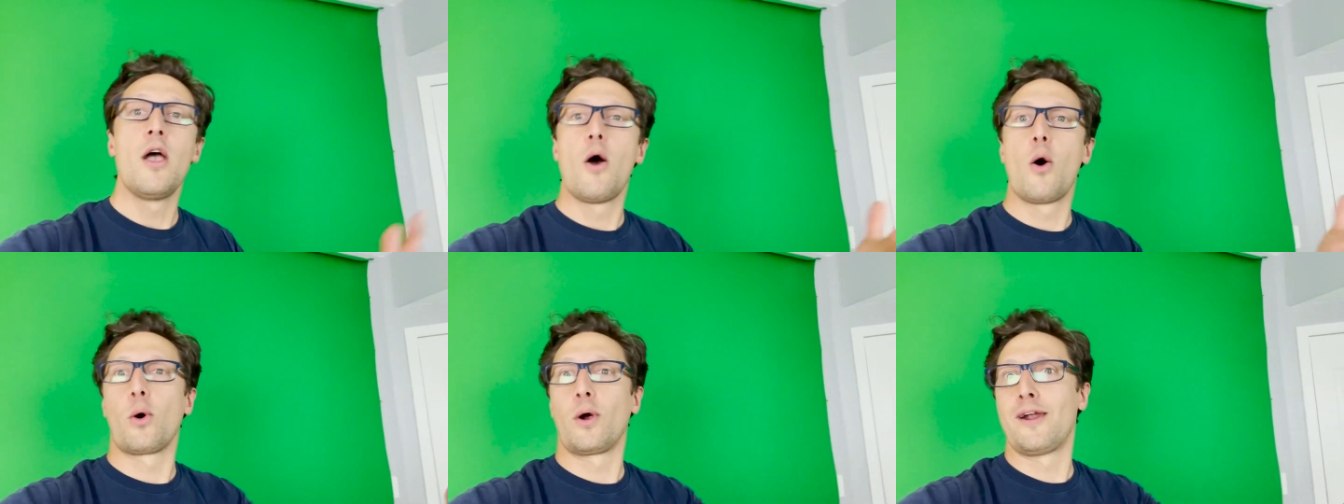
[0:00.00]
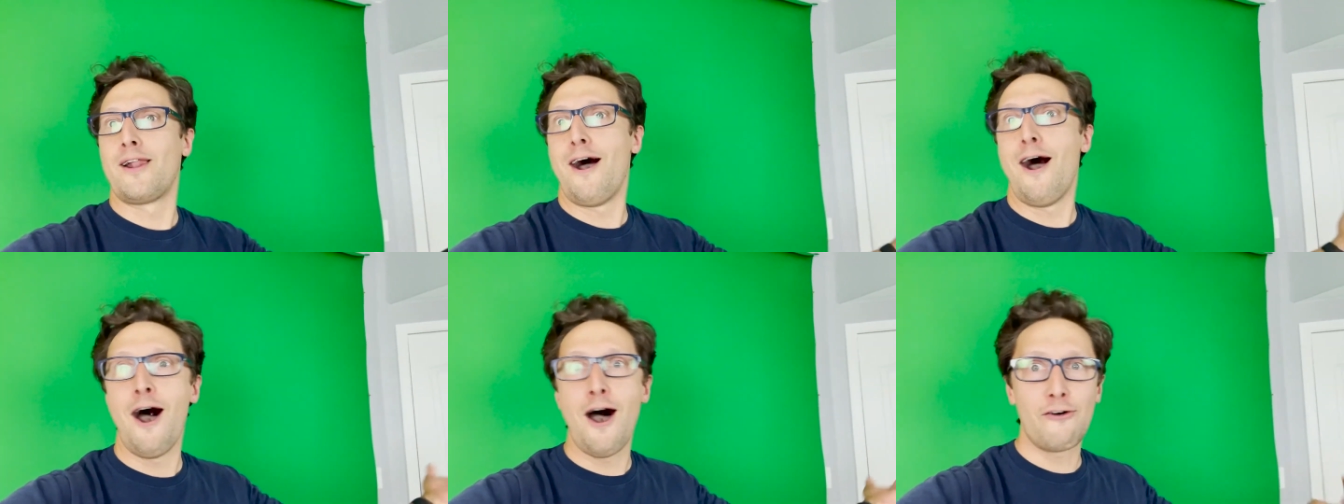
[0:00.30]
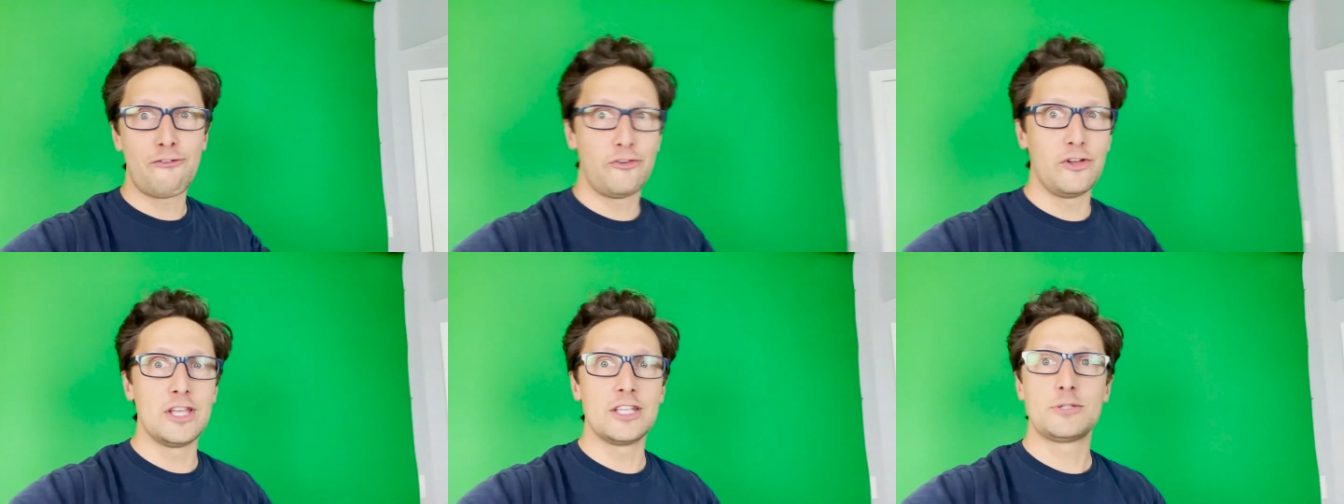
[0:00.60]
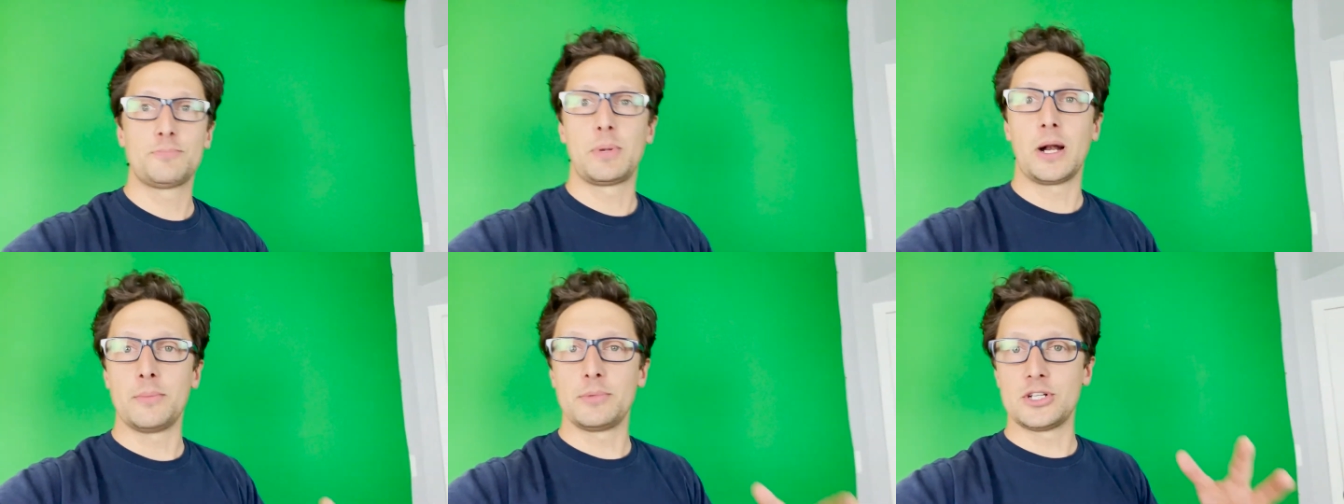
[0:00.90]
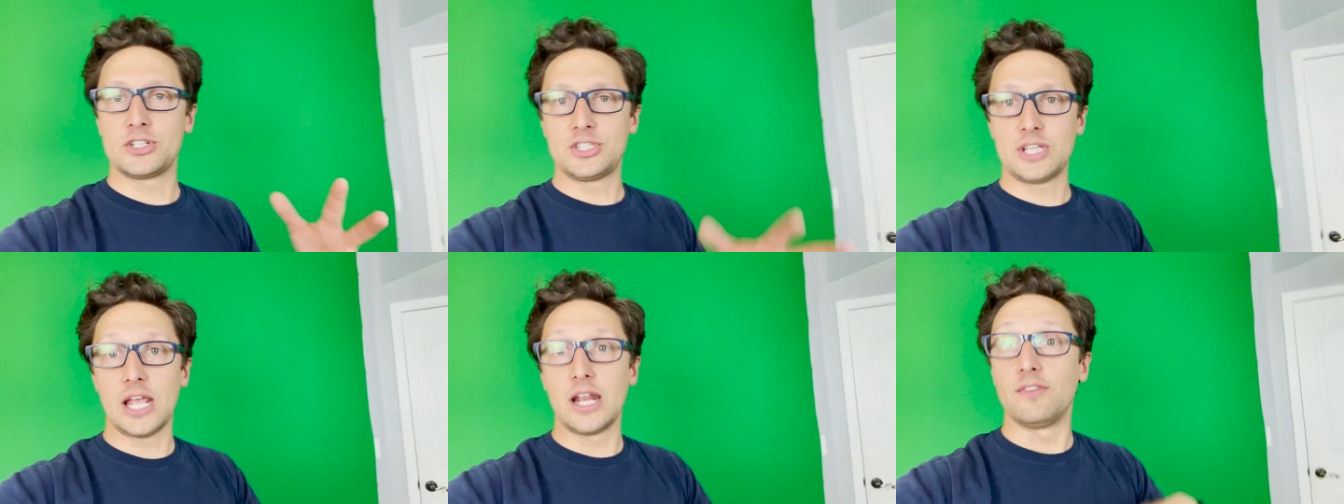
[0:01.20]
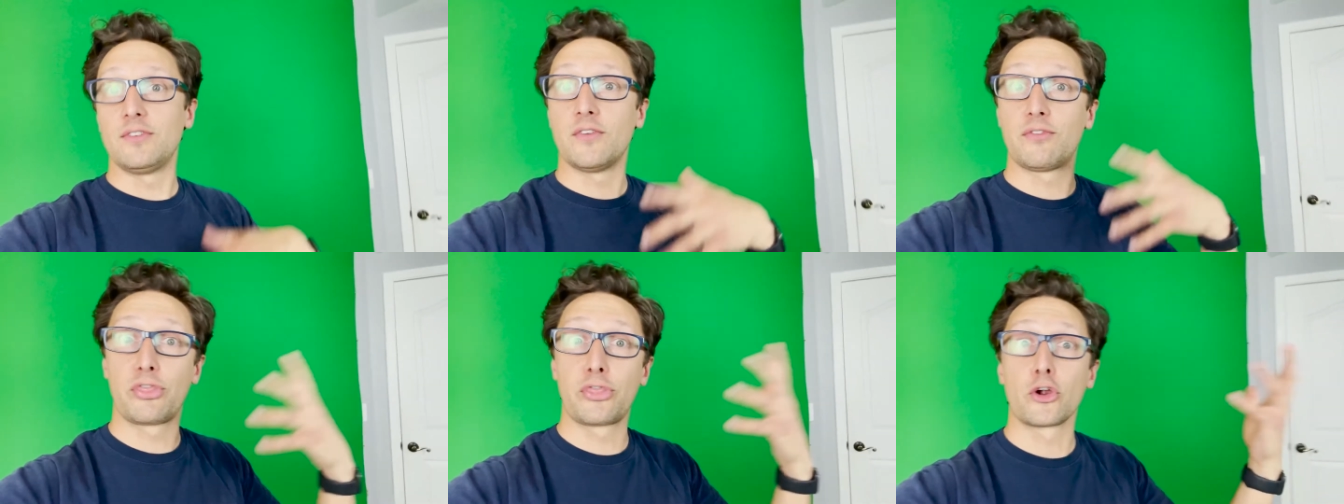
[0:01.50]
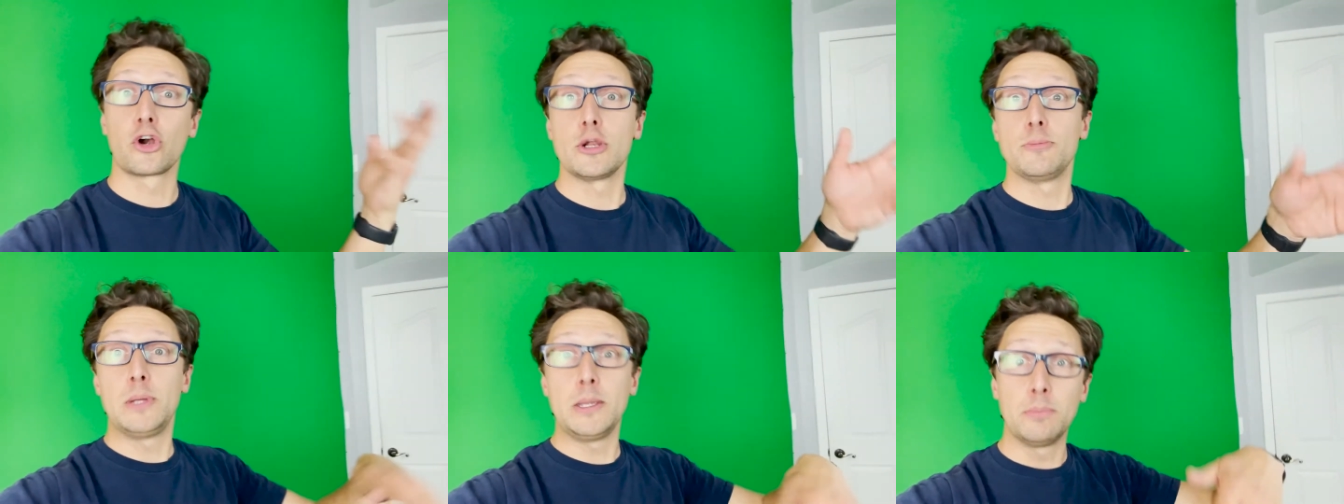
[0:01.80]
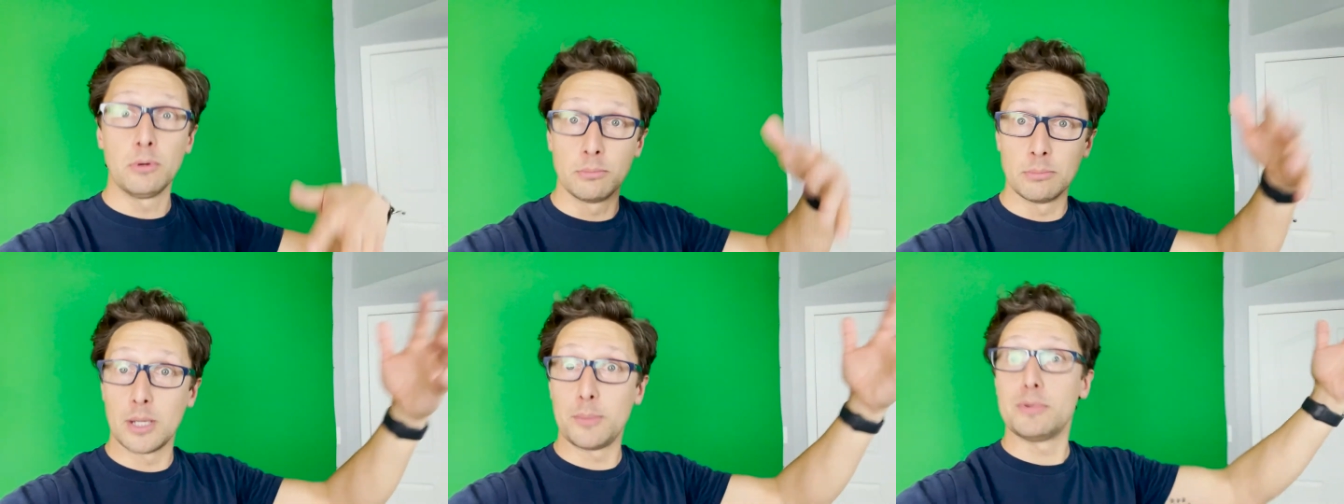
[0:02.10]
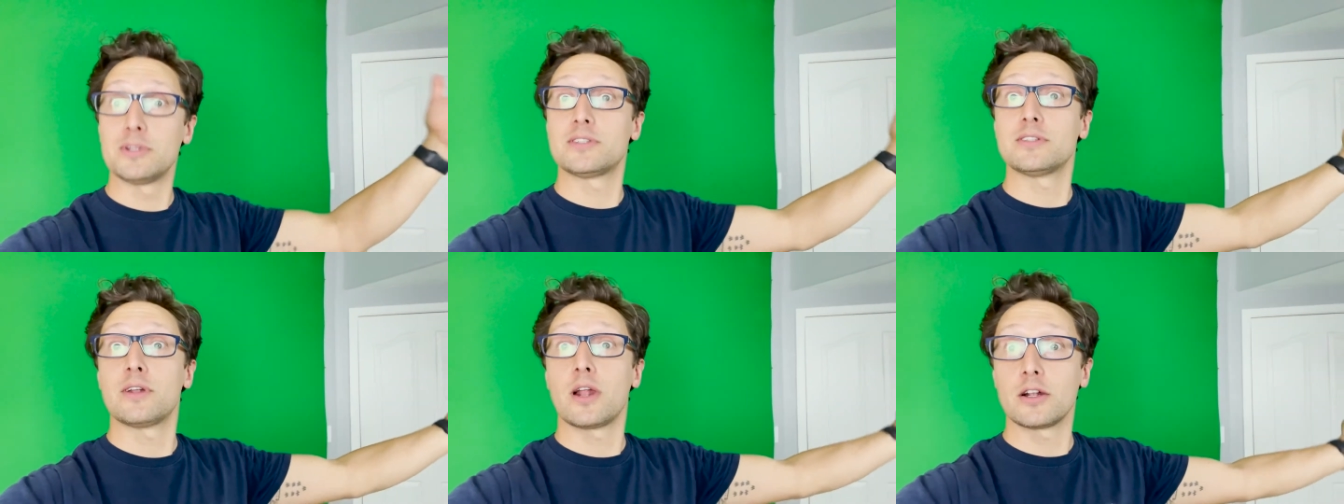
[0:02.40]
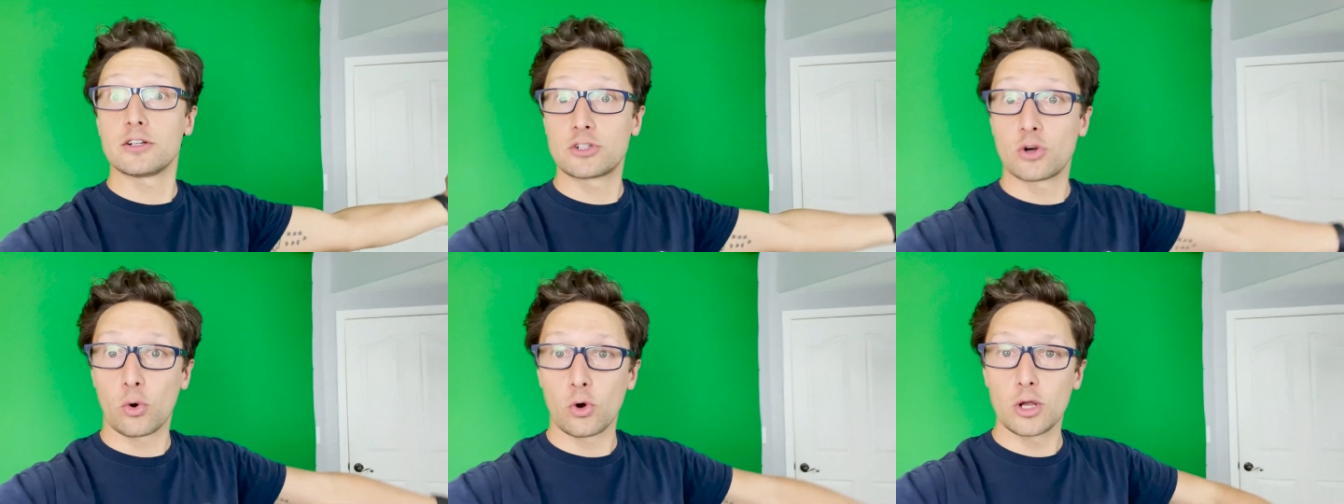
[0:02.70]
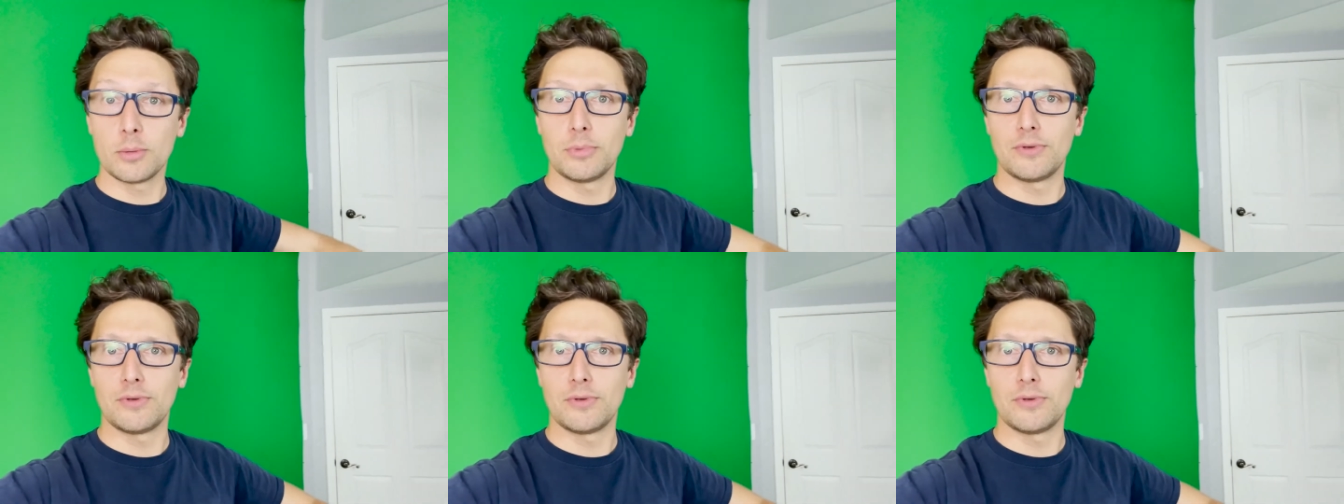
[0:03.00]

an office, but I'm just saying if you have 30 people, maybe it's an auditorium.